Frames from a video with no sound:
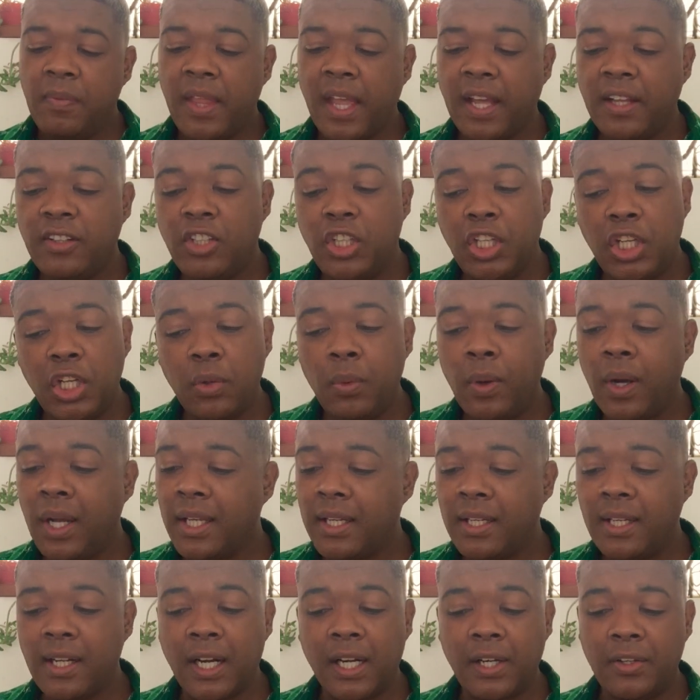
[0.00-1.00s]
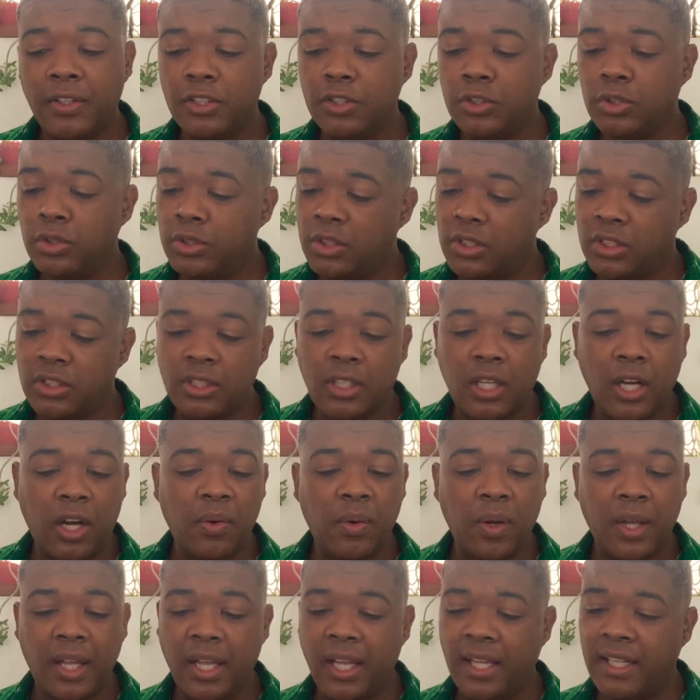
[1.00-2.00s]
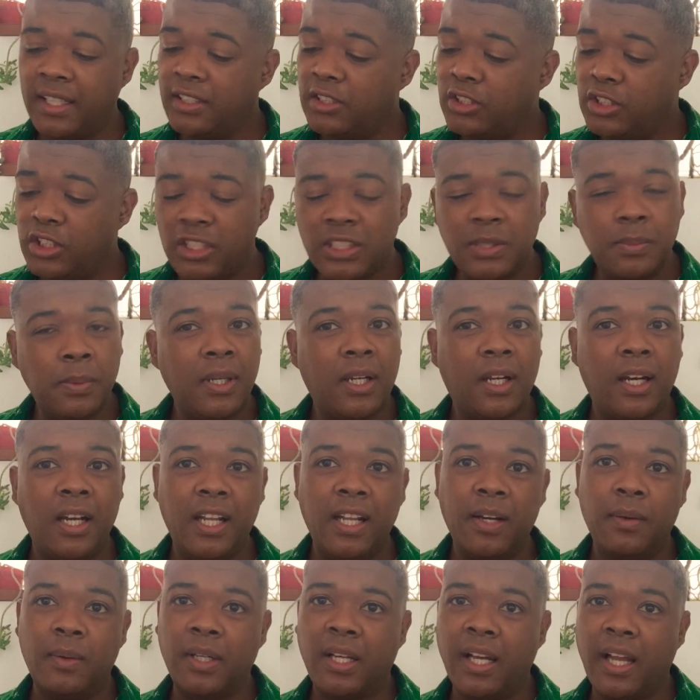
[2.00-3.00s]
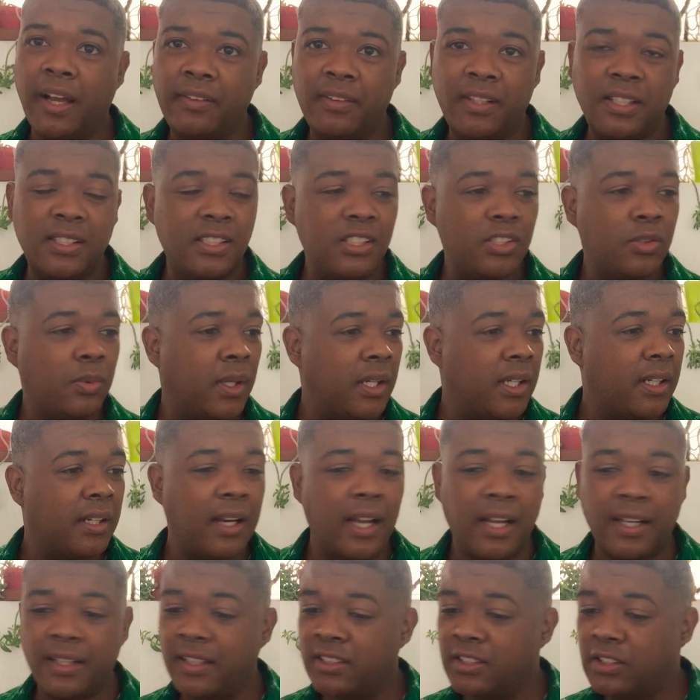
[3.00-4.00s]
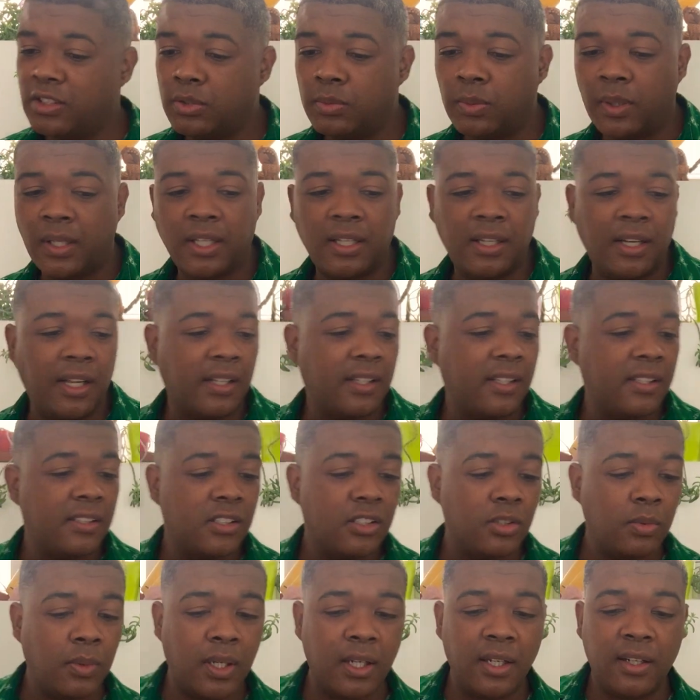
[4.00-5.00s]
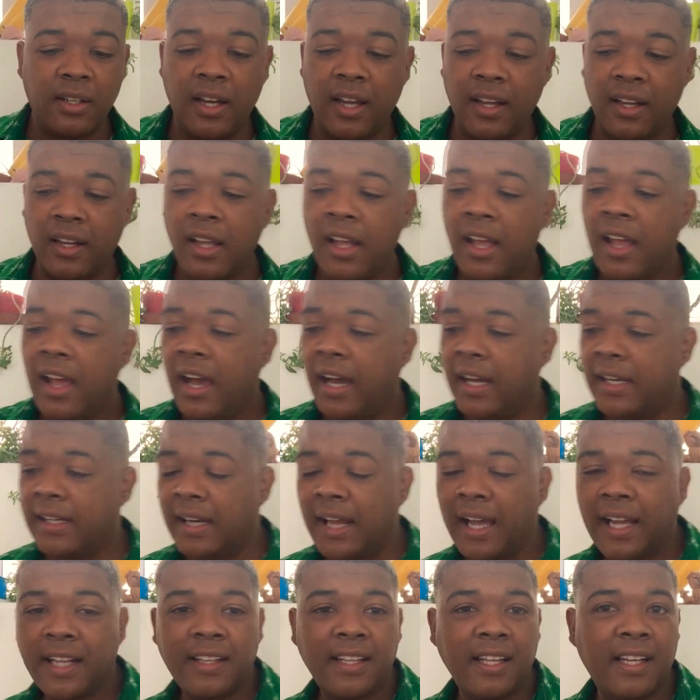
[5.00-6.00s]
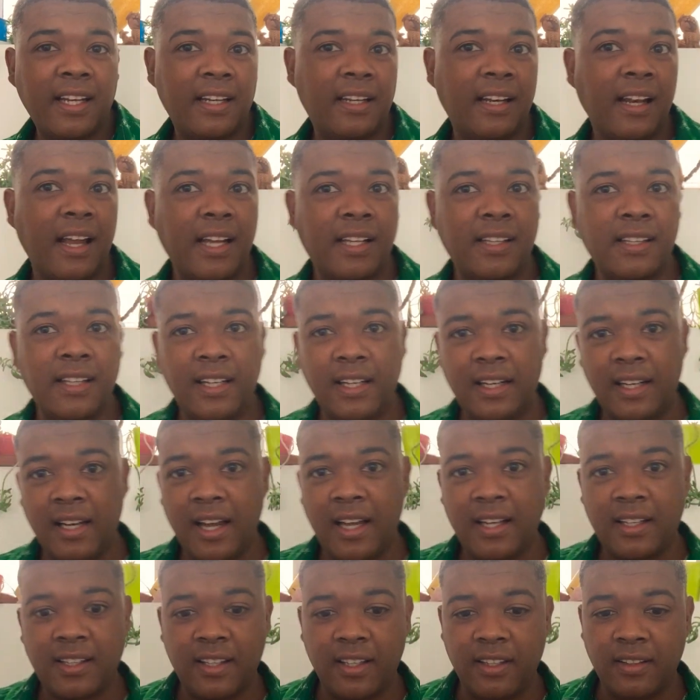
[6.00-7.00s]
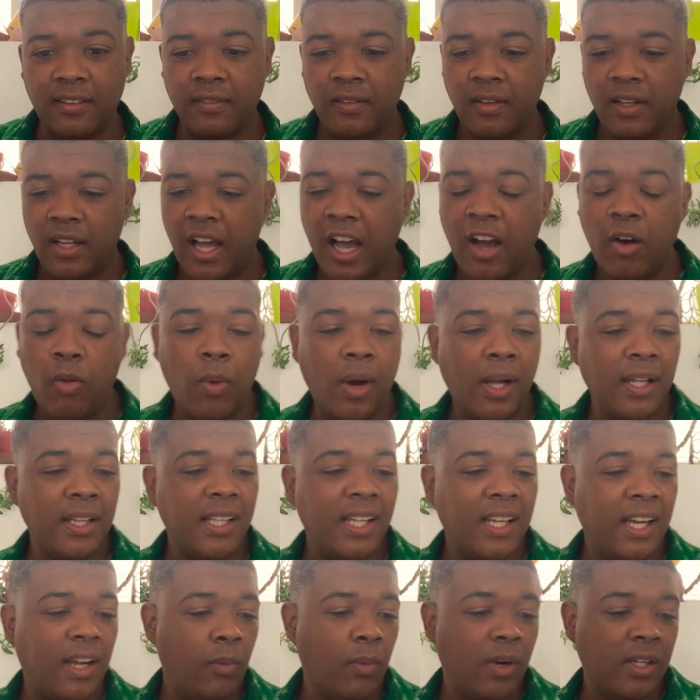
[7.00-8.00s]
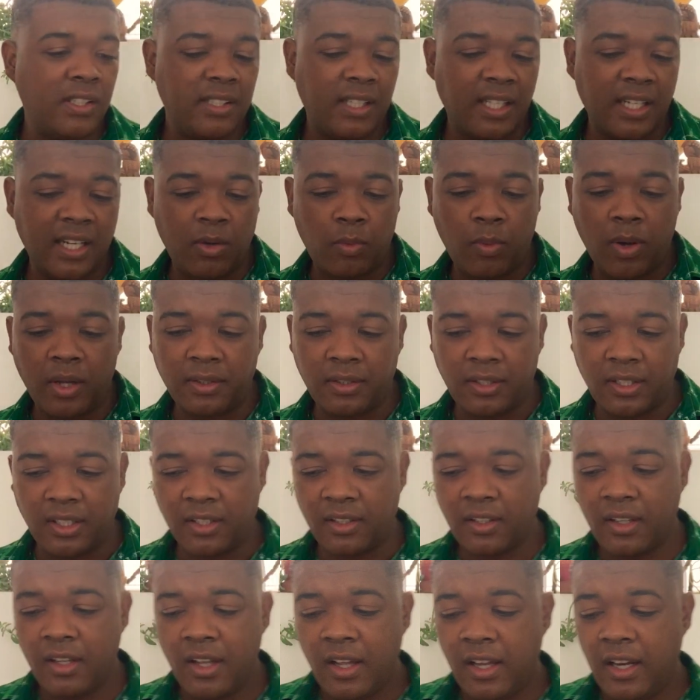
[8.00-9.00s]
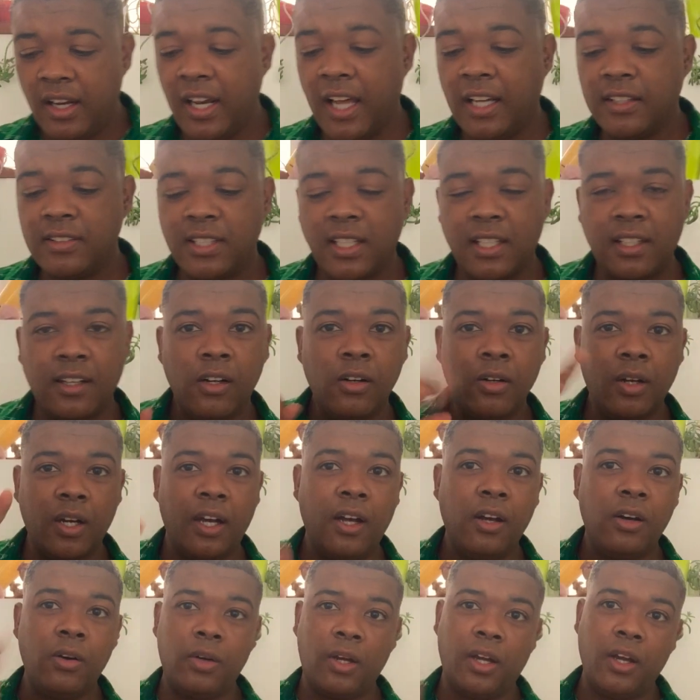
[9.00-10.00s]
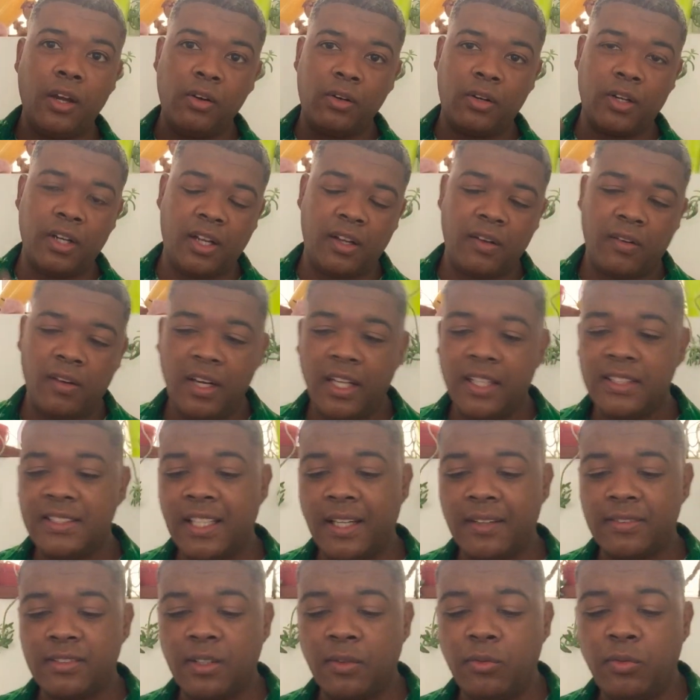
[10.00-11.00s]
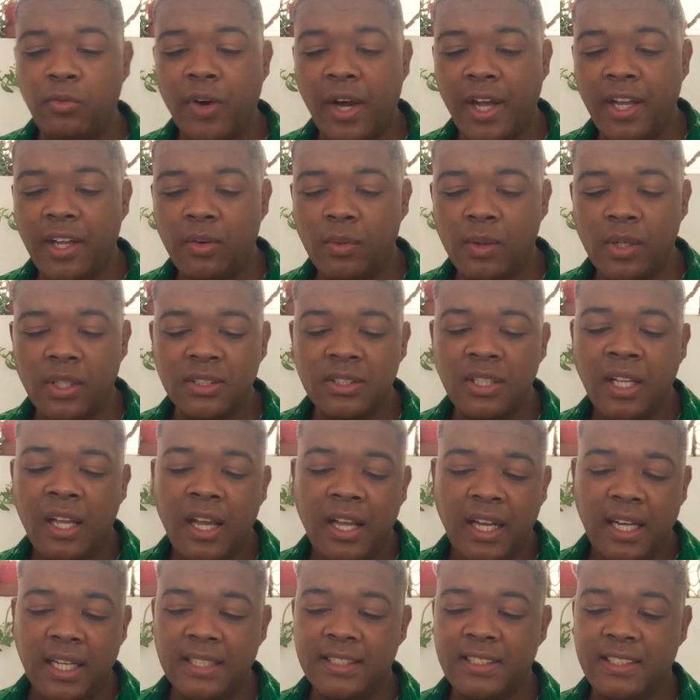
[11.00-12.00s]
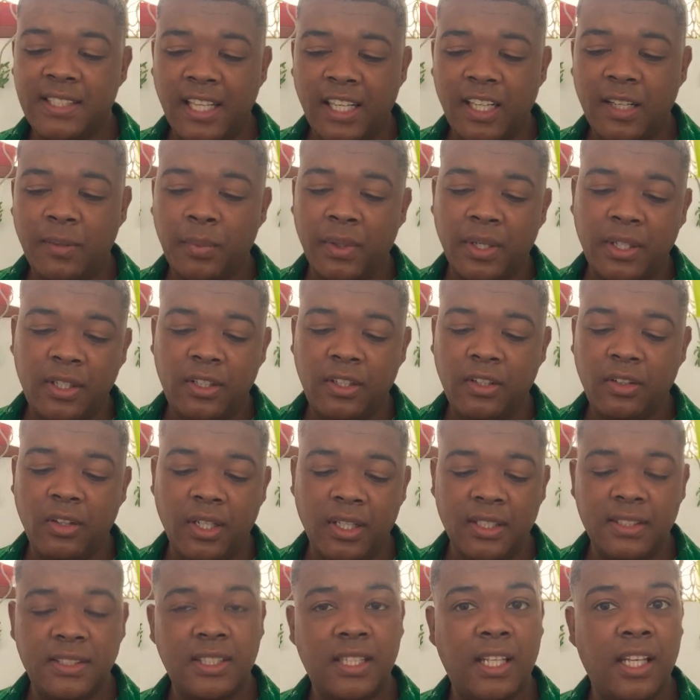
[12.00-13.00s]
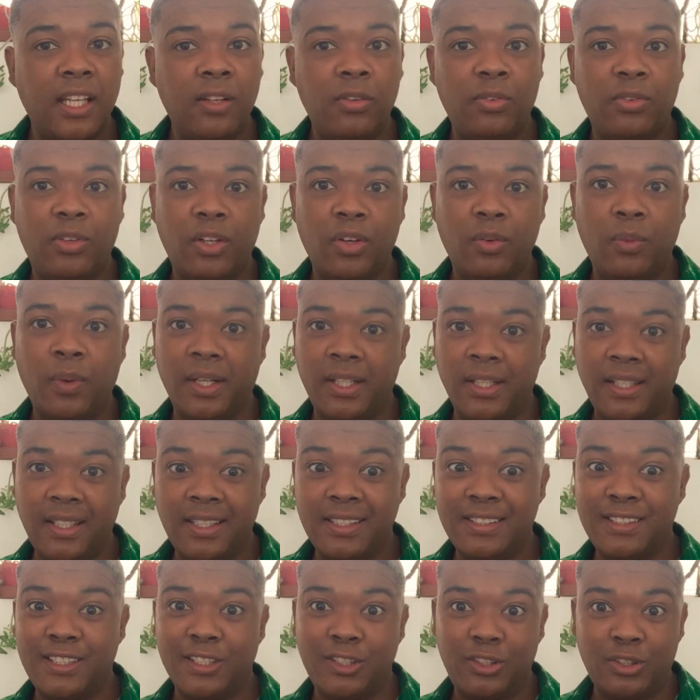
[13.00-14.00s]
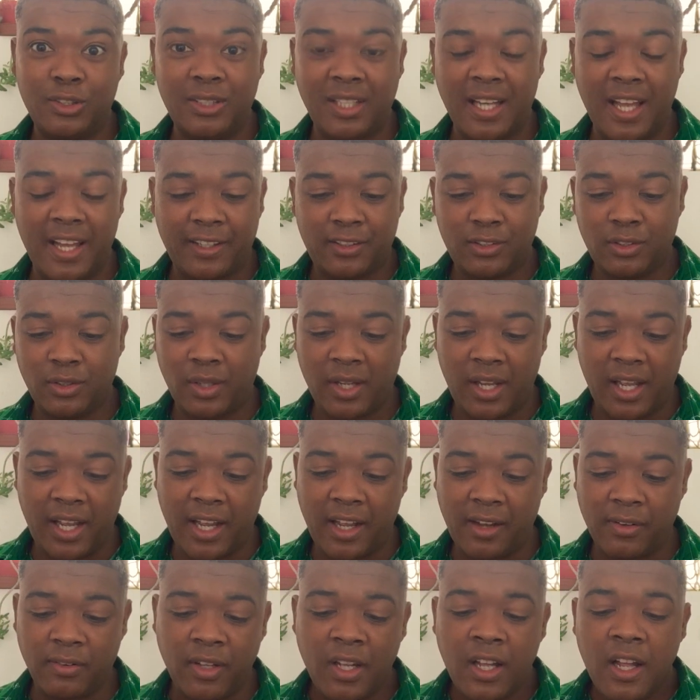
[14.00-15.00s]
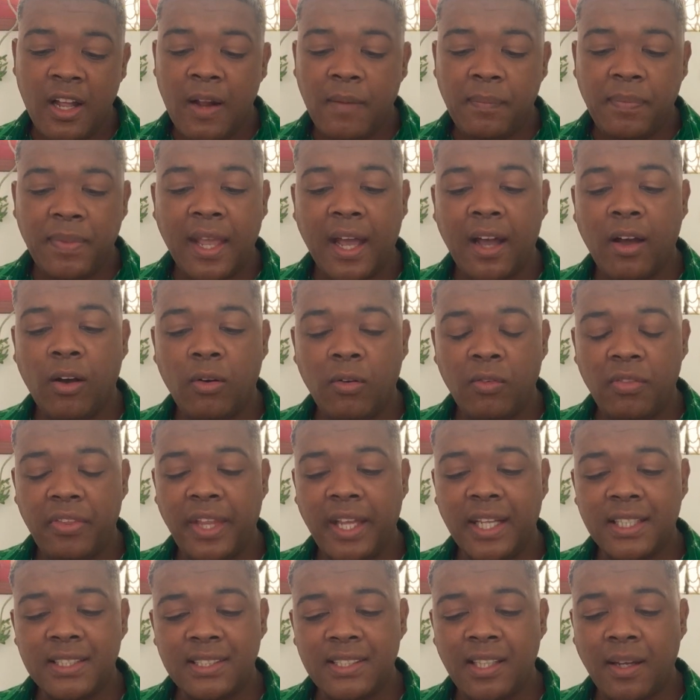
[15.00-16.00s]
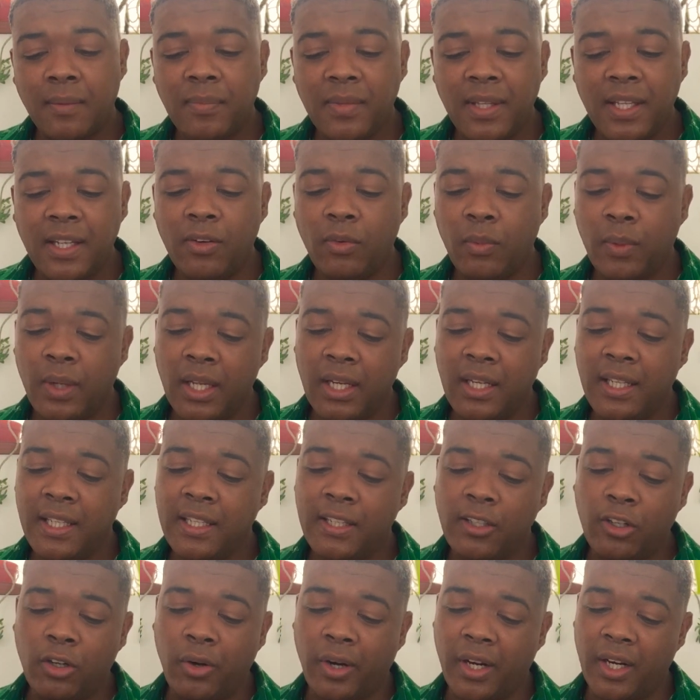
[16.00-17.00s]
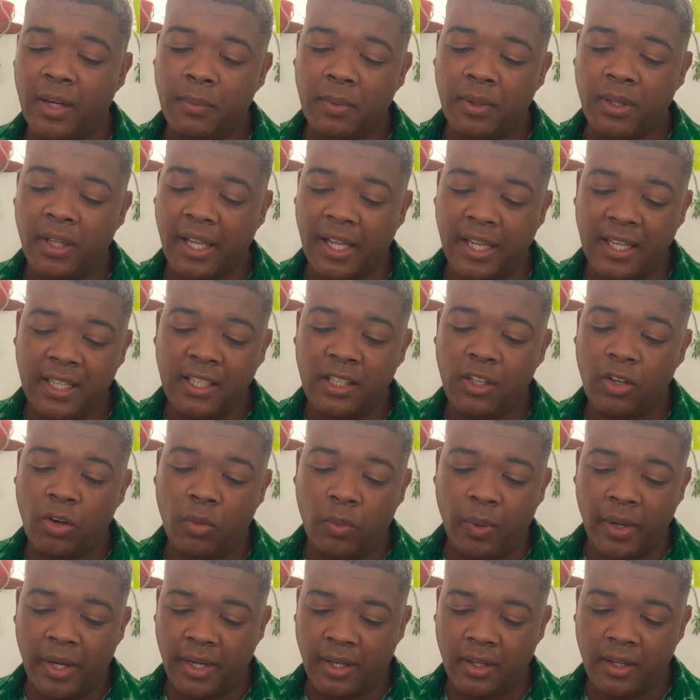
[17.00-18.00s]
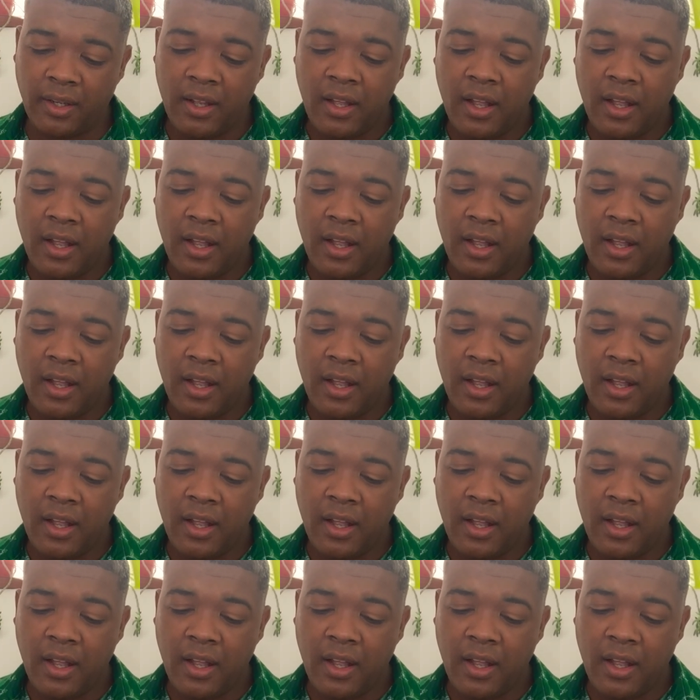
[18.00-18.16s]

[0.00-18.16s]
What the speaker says: And you are encouraged to just go ahead and just be clear with, like, this is what I'd like, this is what I'd like, this is what I'd like. I'd like that, I'd like that, I'd like that. I want it, I want it, I want it. Life's like, okay, okay, okay. Let's have some fireworks. Let's celebrate you. Let's give you what it is that you'd like to have. Now, there's something really incredible heading your way.